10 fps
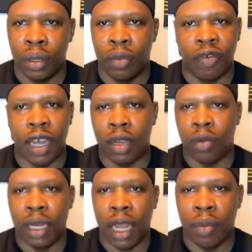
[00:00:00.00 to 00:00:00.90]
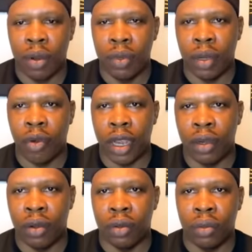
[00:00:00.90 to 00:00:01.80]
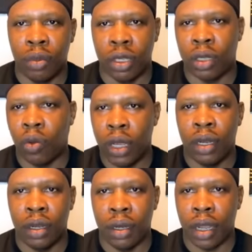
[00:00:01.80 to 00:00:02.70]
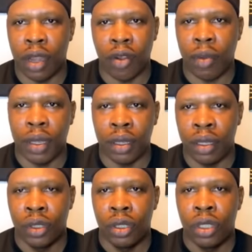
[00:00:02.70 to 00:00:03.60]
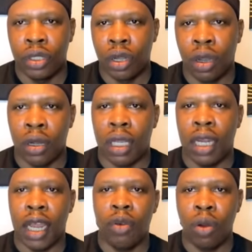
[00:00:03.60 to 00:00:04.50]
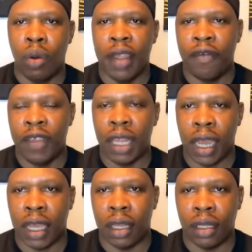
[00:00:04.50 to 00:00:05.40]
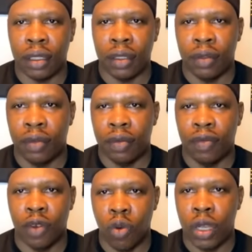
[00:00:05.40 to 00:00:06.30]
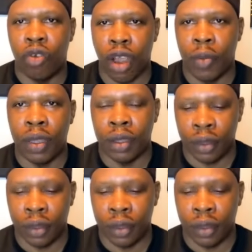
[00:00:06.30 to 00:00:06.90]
Forgot what the album name right now, but it win a Grammy. So Killer know what it feel like to win Grammy.